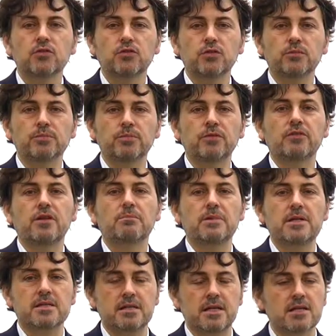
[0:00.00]
to improve the
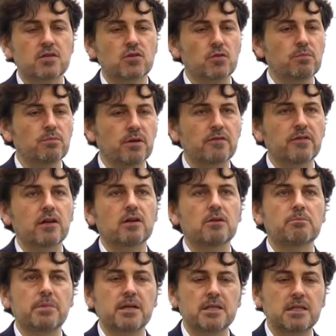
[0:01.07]
business, to improve the
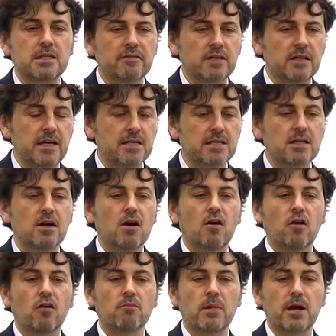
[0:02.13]
competitiveness
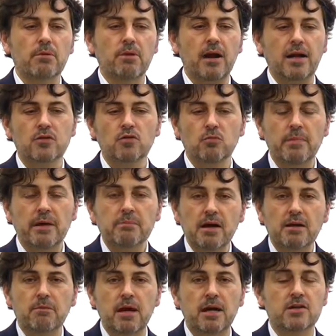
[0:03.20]
of my brand, to make
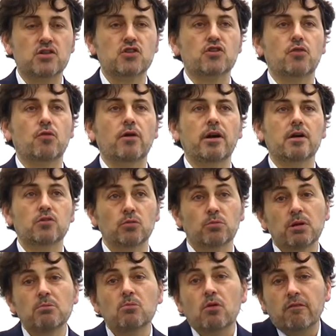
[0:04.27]
my brand stronger, to
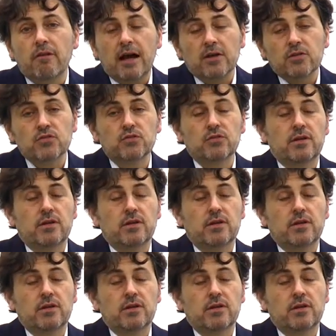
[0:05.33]
bring more value to